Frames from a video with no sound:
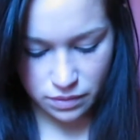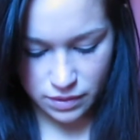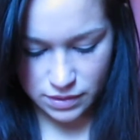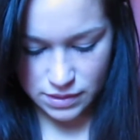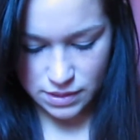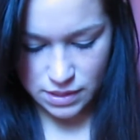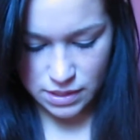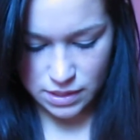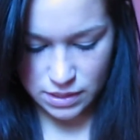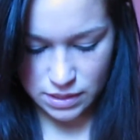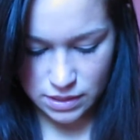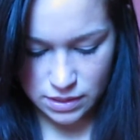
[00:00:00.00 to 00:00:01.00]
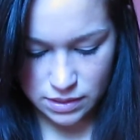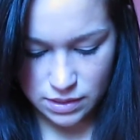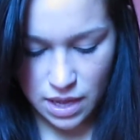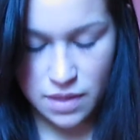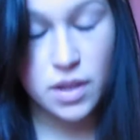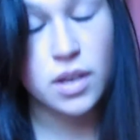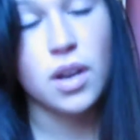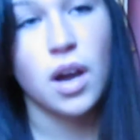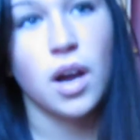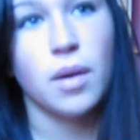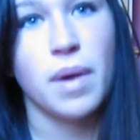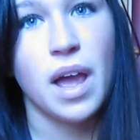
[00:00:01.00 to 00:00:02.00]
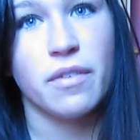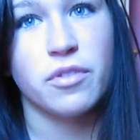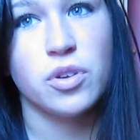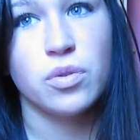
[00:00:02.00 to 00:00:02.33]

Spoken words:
Let's see. And then after